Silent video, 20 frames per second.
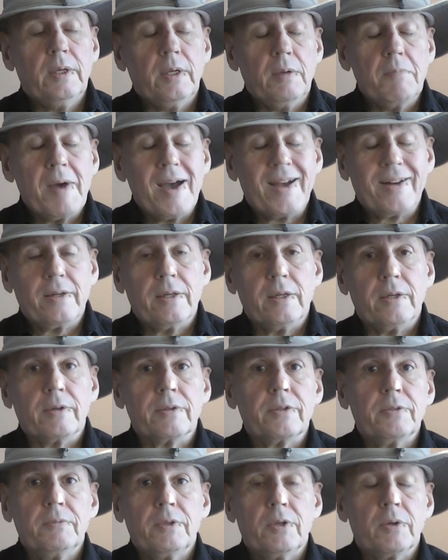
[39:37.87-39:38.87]
imagine a
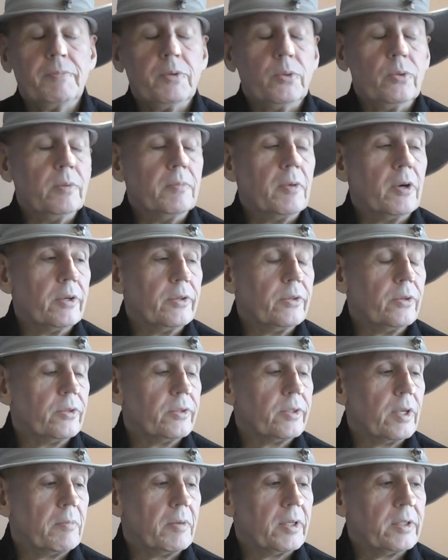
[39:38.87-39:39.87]
computer monitor or
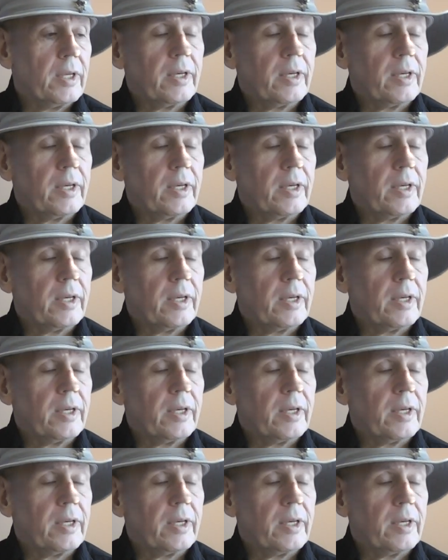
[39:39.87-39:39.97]
something like